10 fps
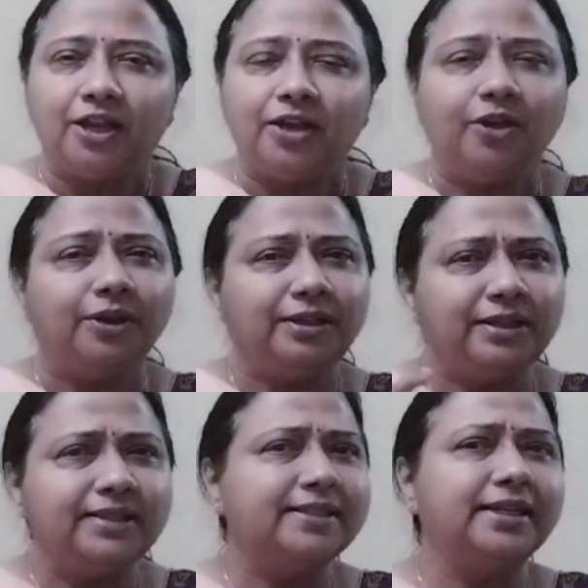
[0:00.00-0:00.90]
Now in
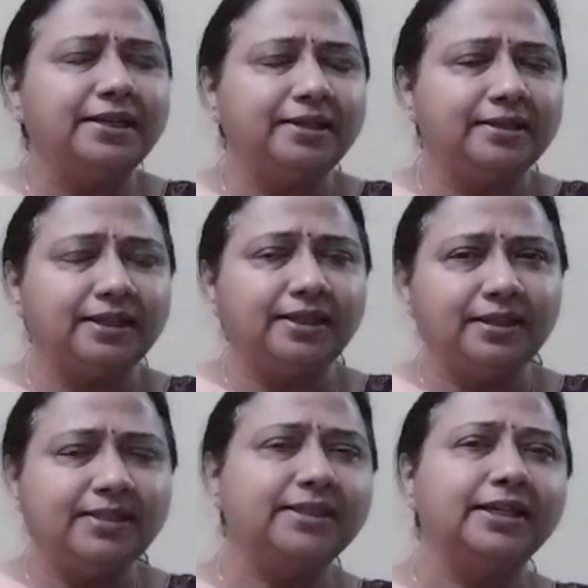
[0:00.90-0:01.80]
this
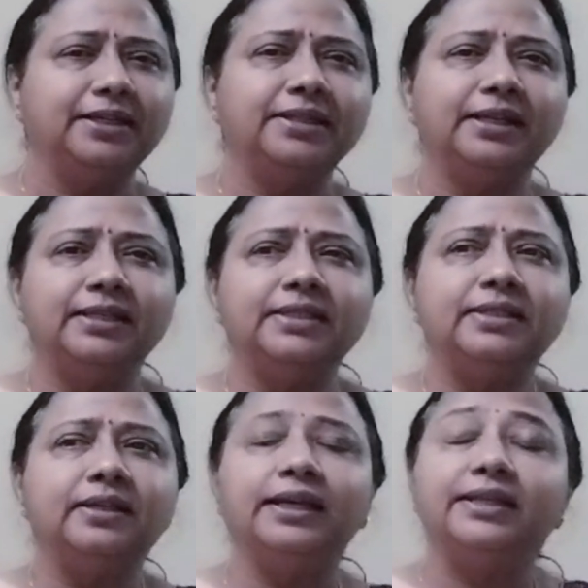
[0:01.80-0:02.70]
sentence,
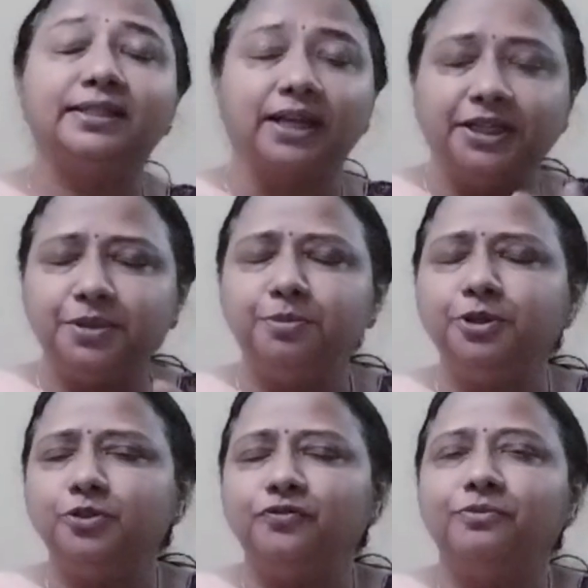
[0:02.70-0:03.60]
the
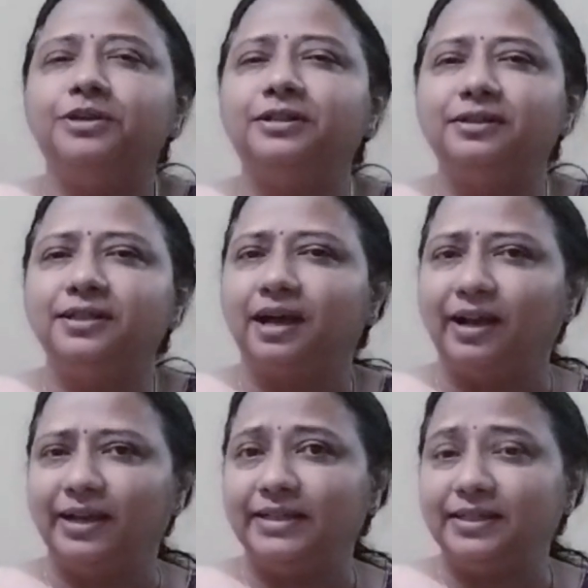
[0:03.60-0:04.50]
excitement of mother's
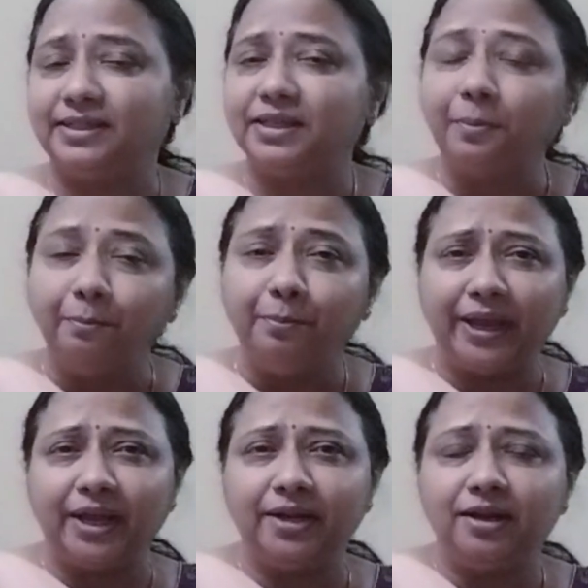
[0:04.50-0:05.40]
eyes is
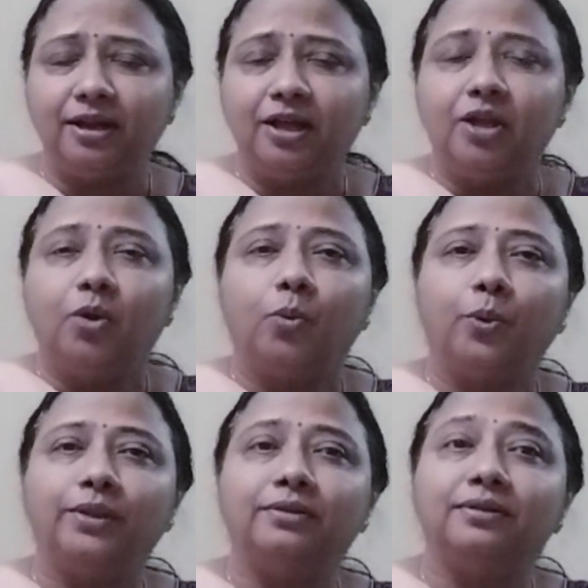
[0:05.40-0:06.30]
compared
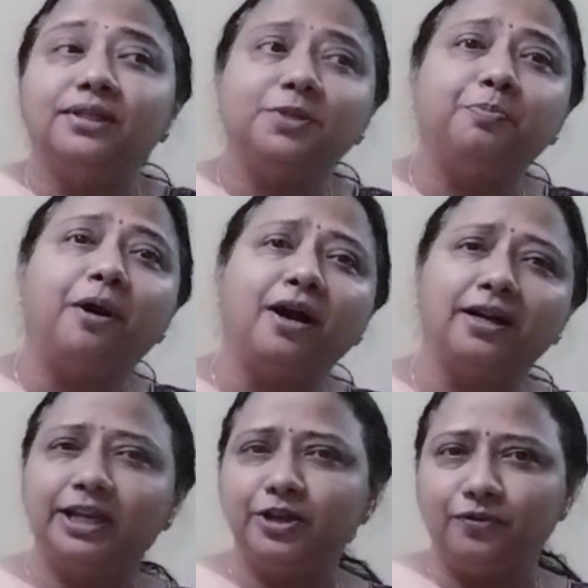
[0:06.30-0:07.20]
with the
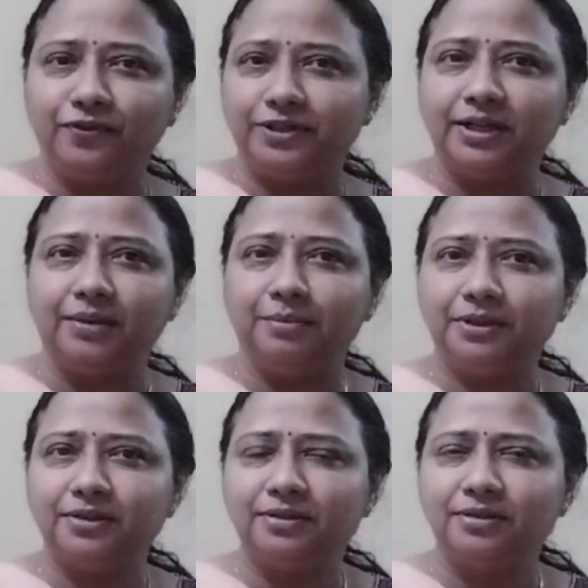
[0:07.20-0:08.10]
sparkling of a
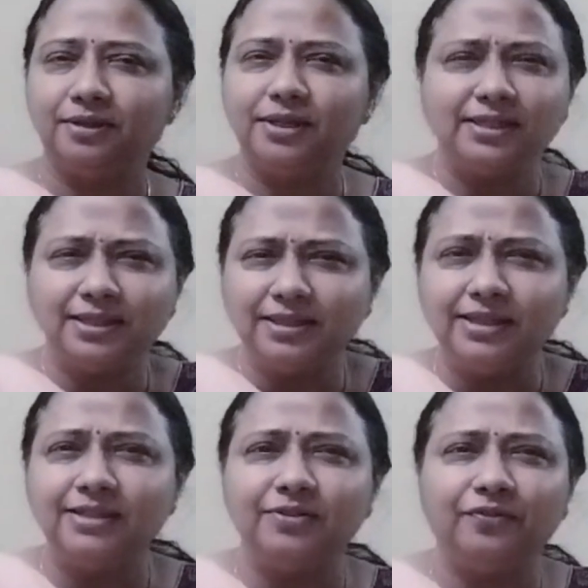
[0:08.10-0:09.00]
diamond. Isn't
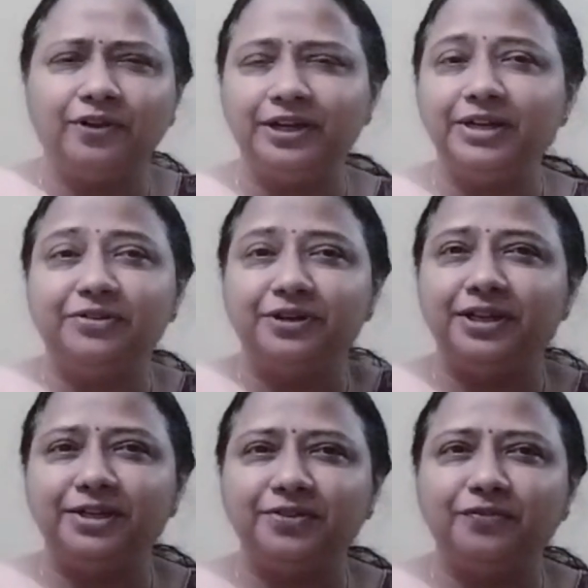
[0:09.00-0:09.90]
this a very
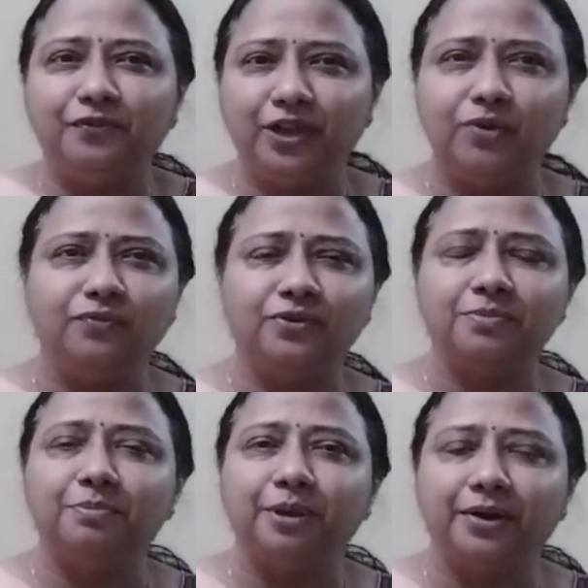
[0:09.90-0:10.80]
creative way of
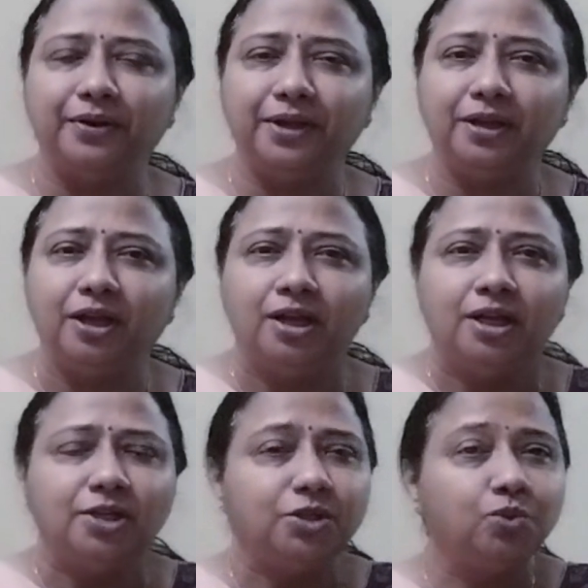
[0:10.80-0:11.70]
comparing
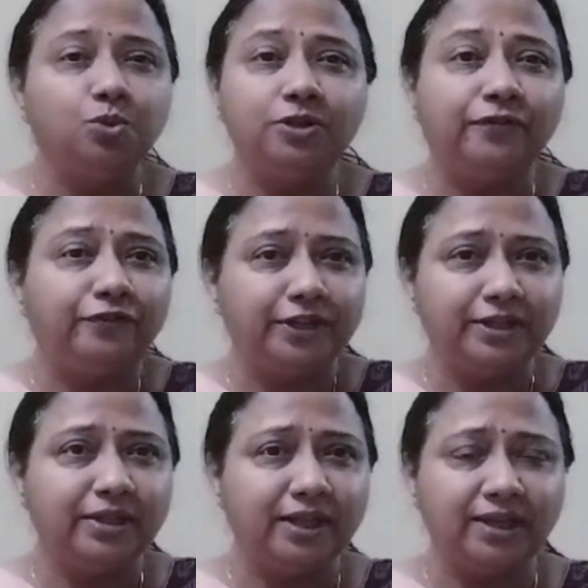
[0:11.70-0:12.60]
2
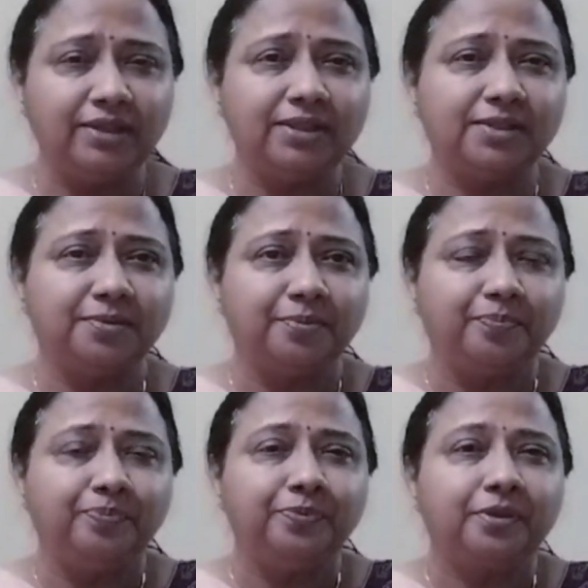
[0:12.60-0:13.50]
different things
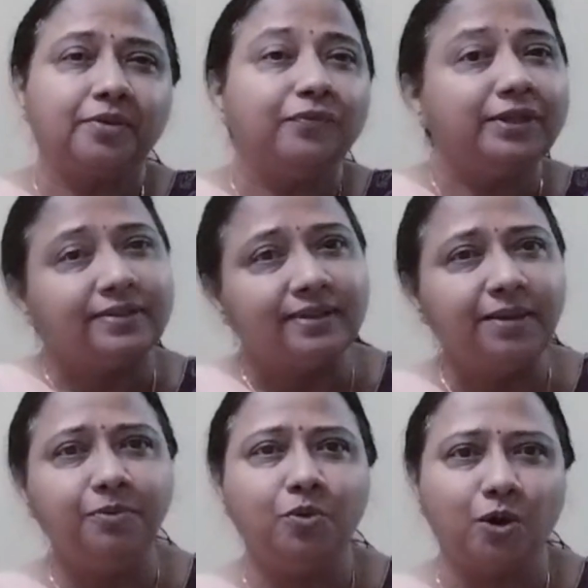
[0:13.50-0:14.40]
with
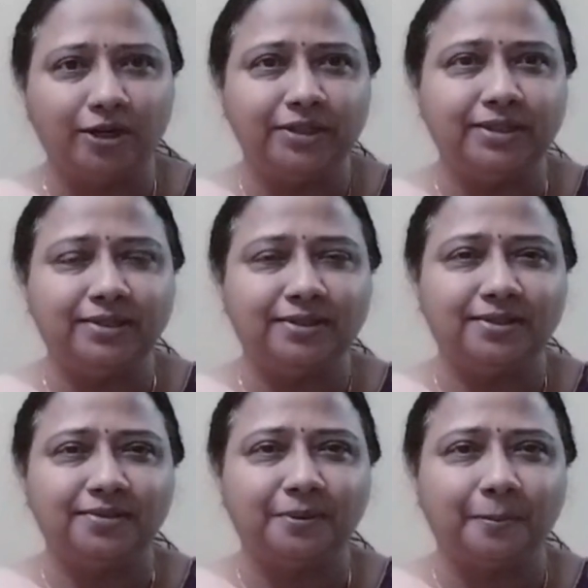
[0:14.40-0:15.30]
same qualities?